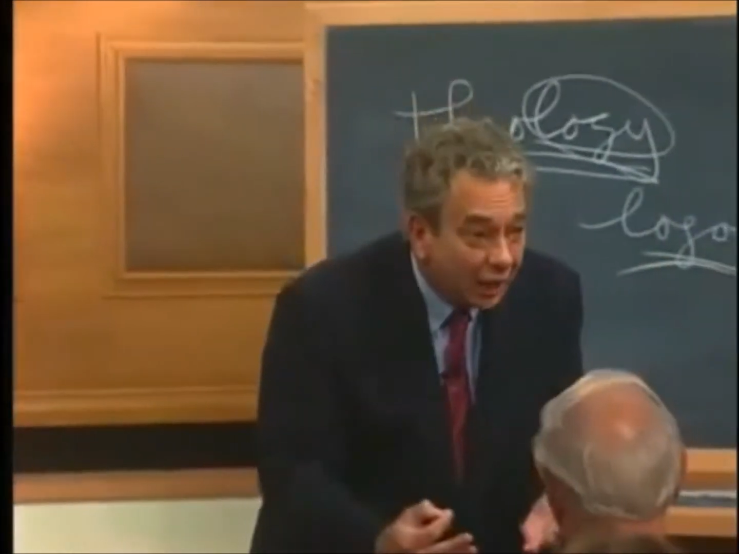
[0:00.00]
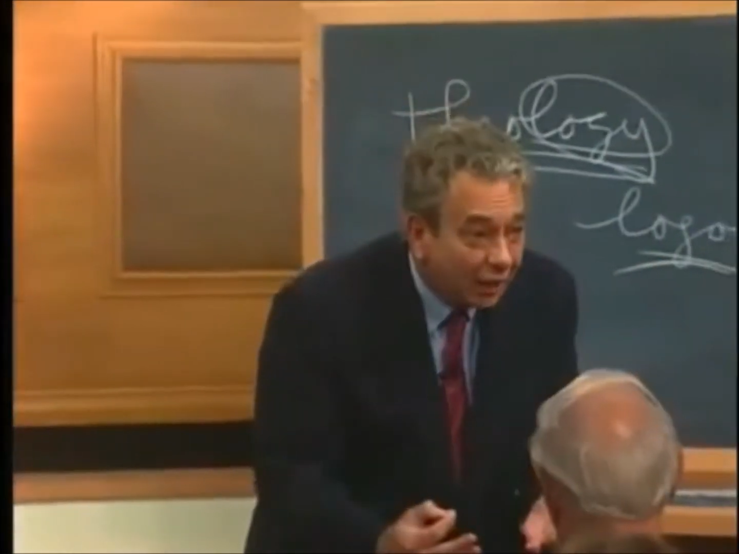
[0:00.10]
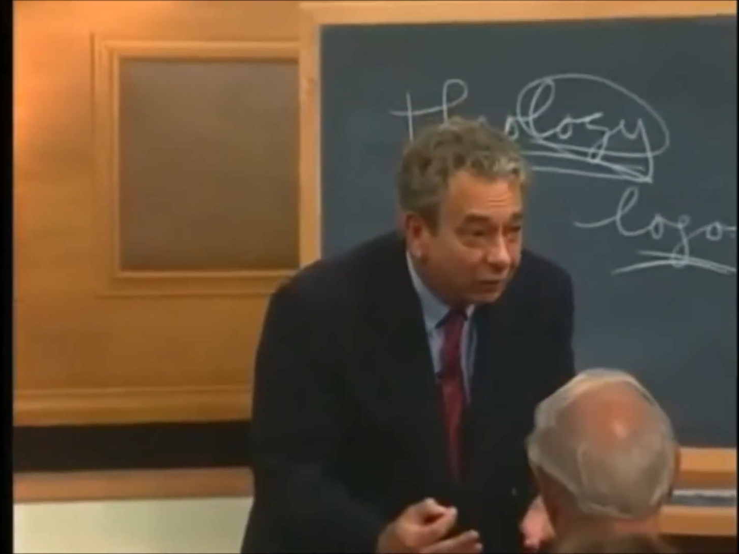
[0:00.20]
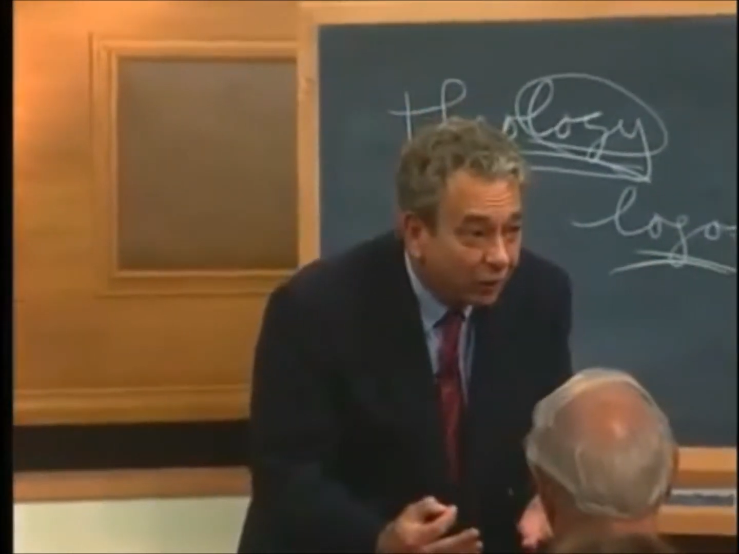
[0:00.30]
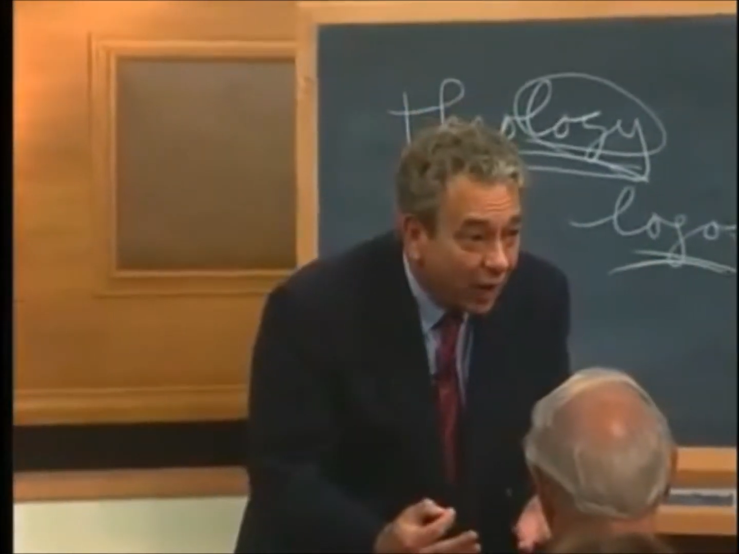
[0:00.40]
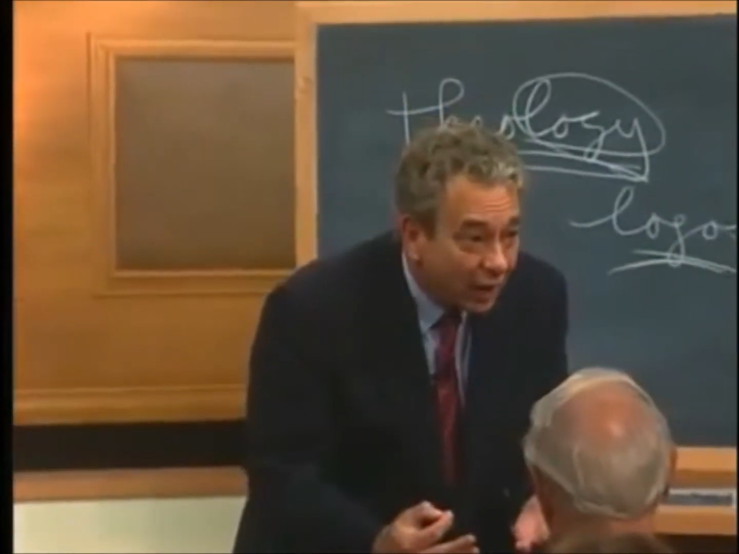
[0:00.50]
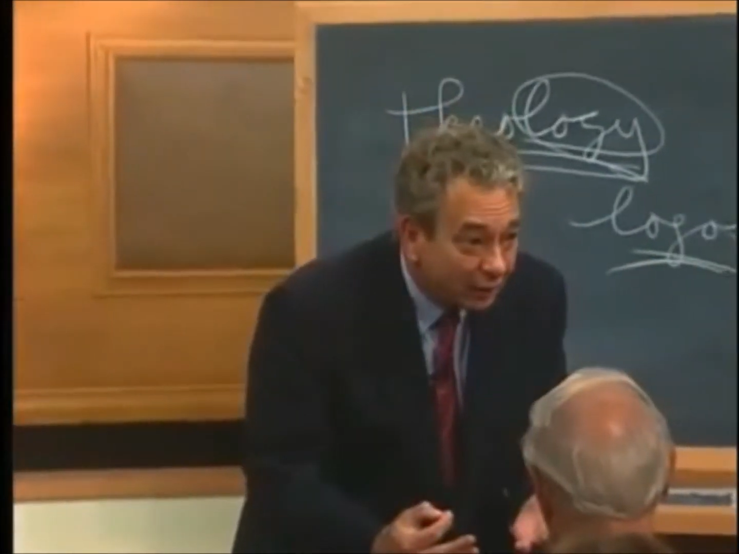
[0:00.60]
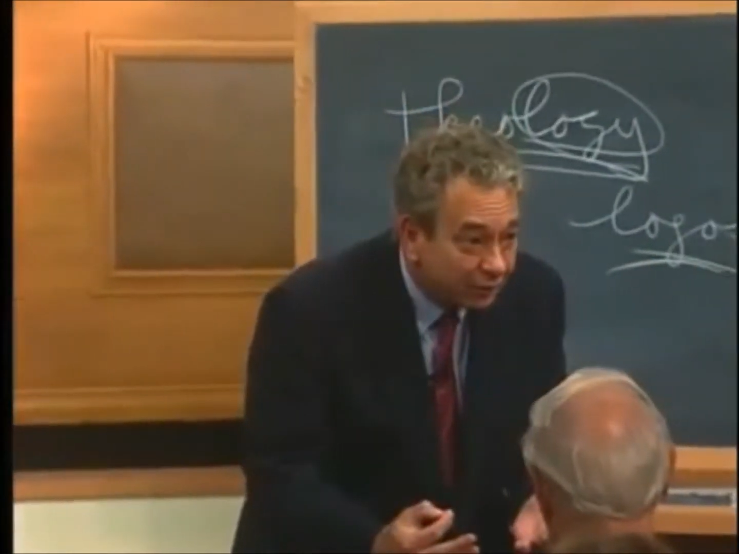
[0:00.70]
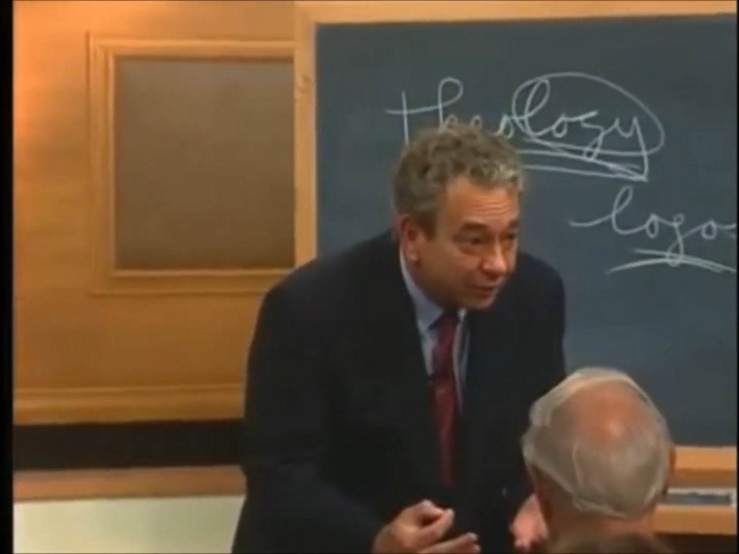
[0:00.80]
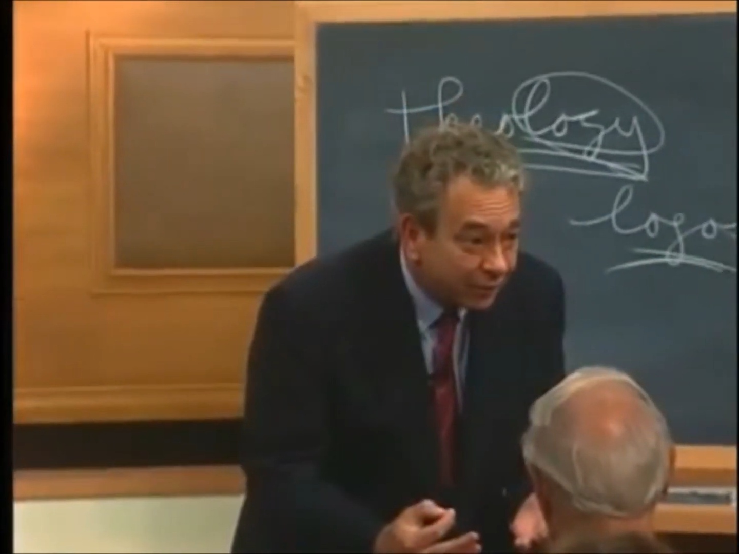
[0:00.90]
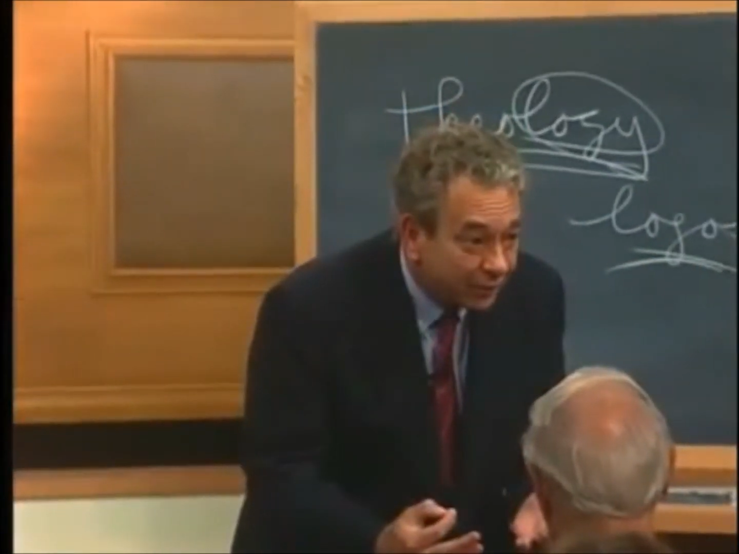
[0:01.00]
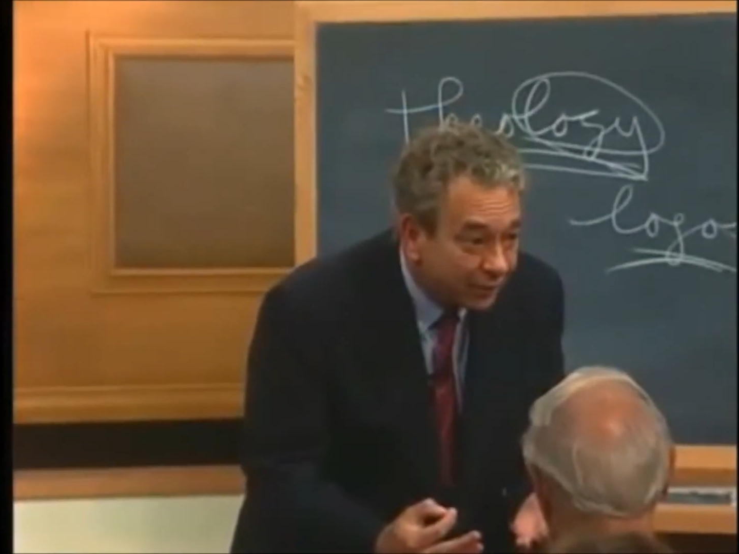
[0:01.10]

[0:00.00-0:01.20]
of life.